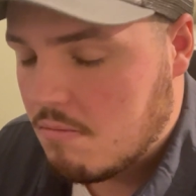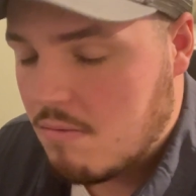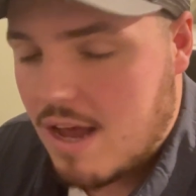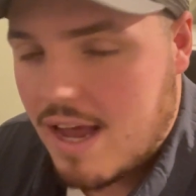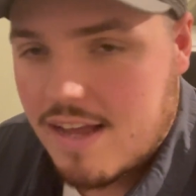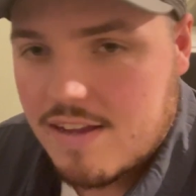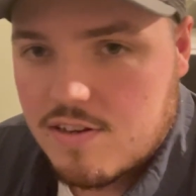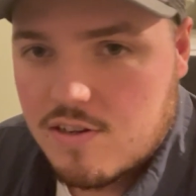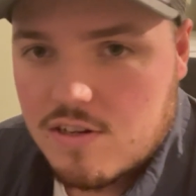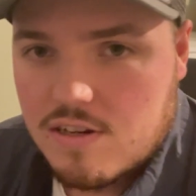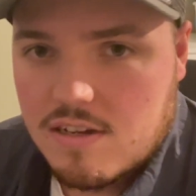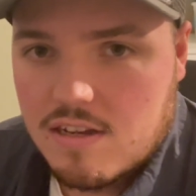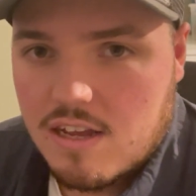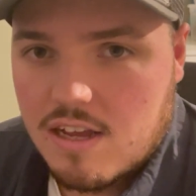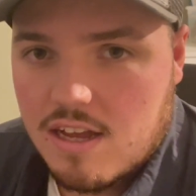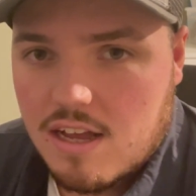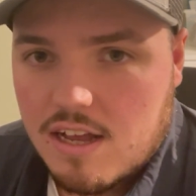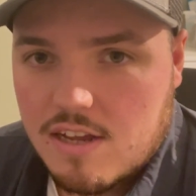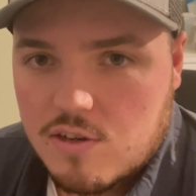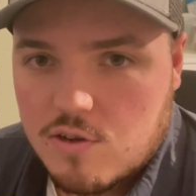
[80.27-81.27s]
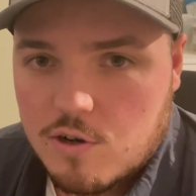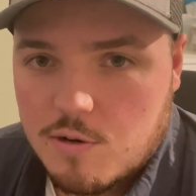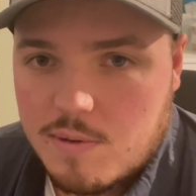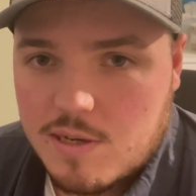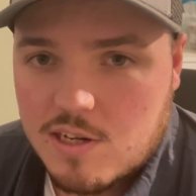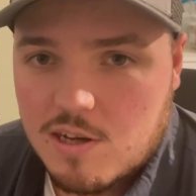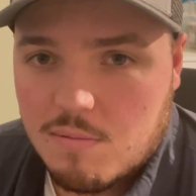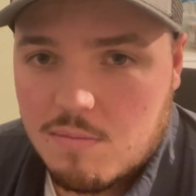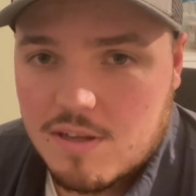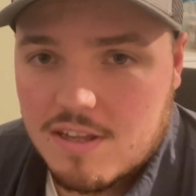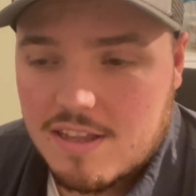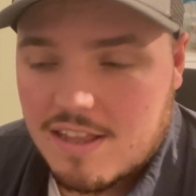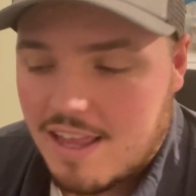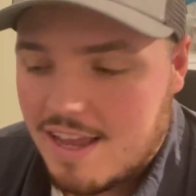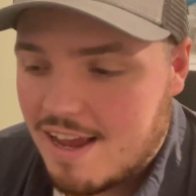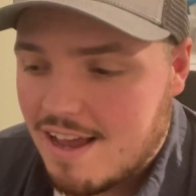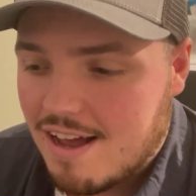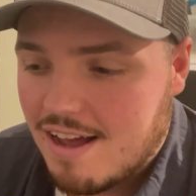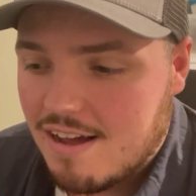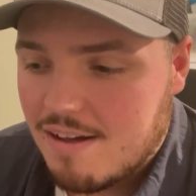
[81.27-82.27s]
it's going to be something
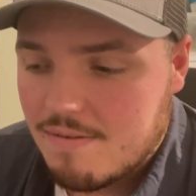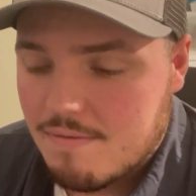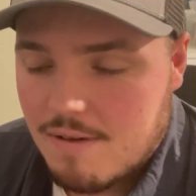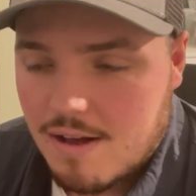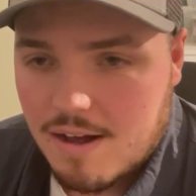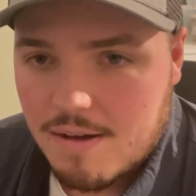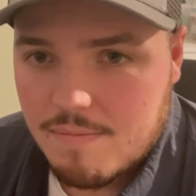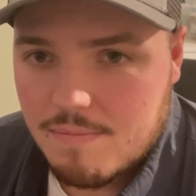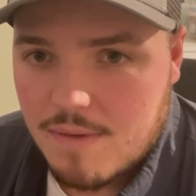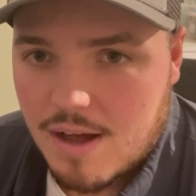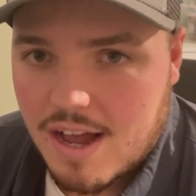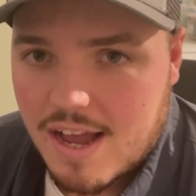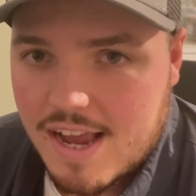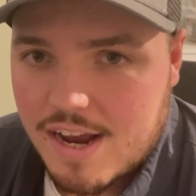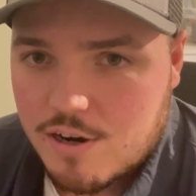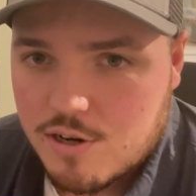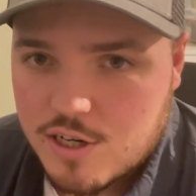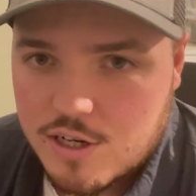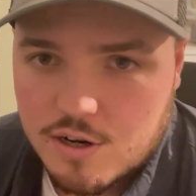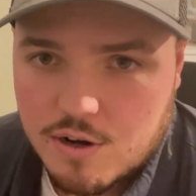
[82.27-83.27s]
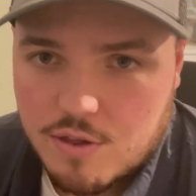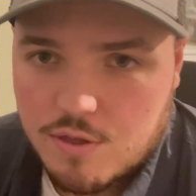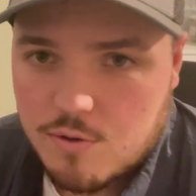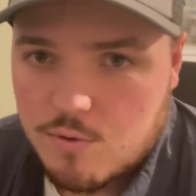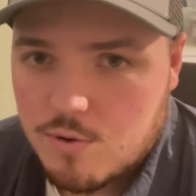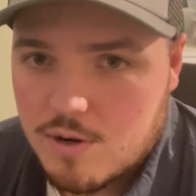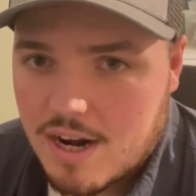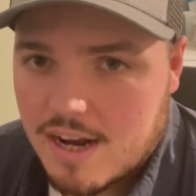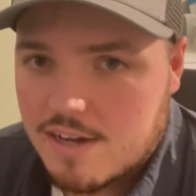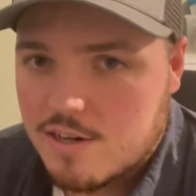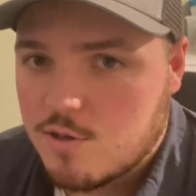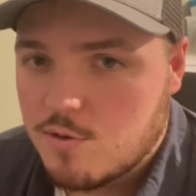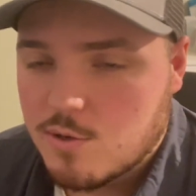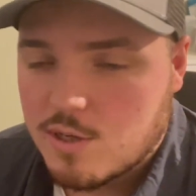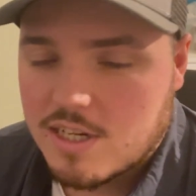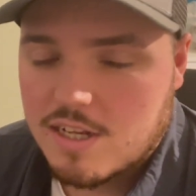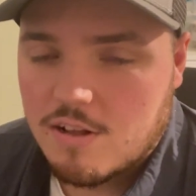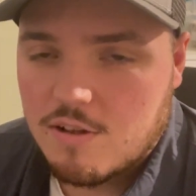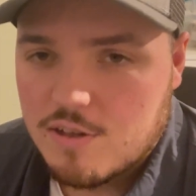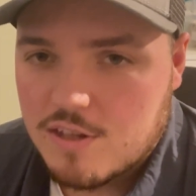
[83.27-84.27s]
like a hare's ear thorax, so it's
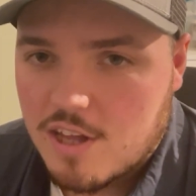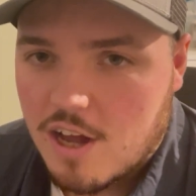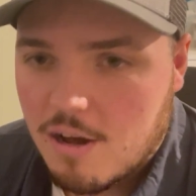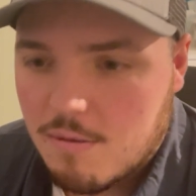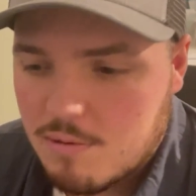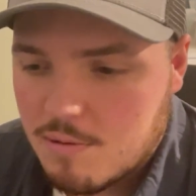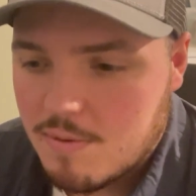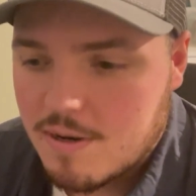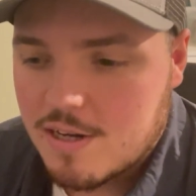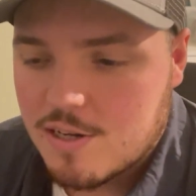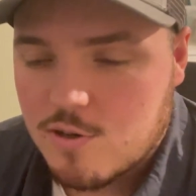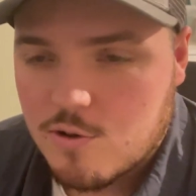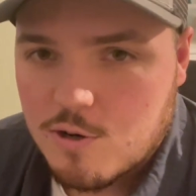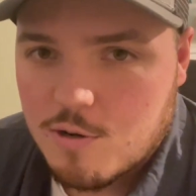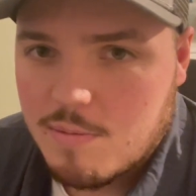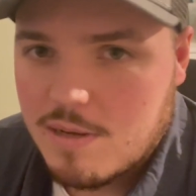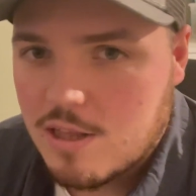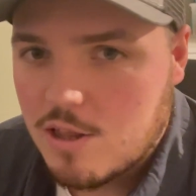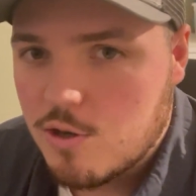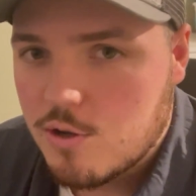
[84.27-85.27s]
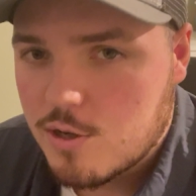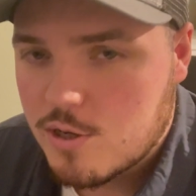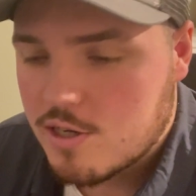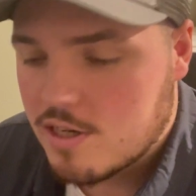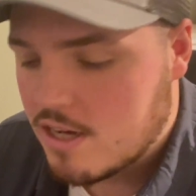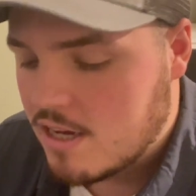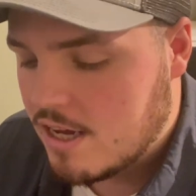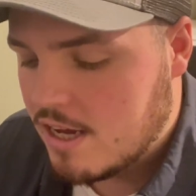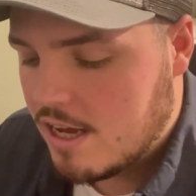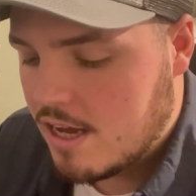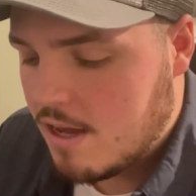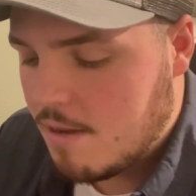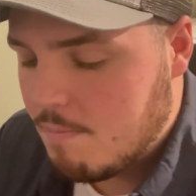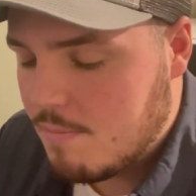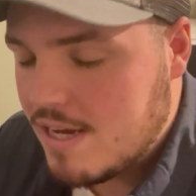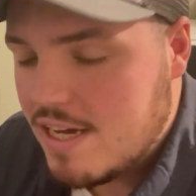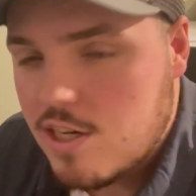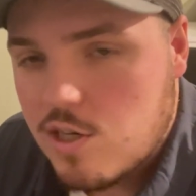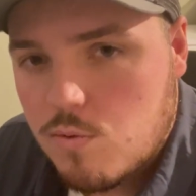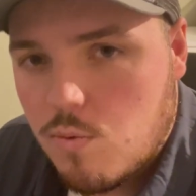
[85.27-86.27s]
still dubbed, but it's going to be loose.
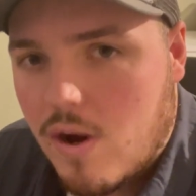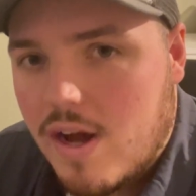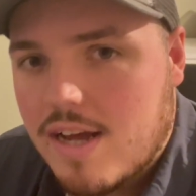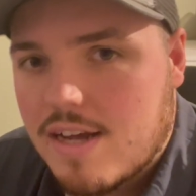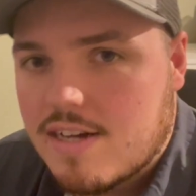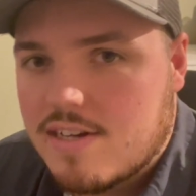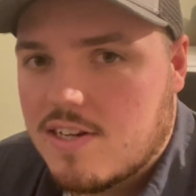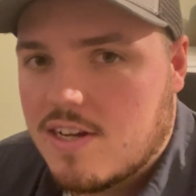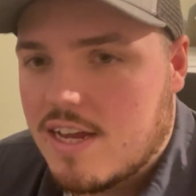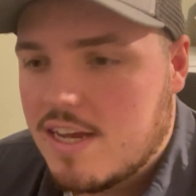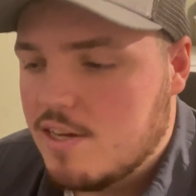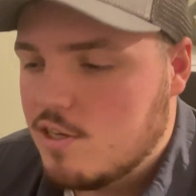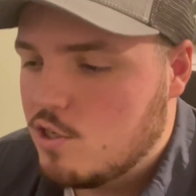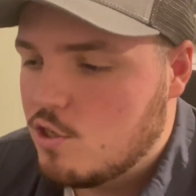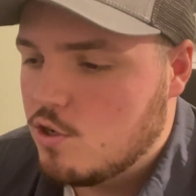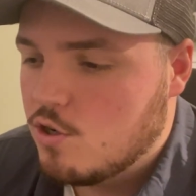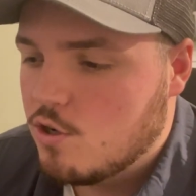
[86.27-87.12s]
Beeswax is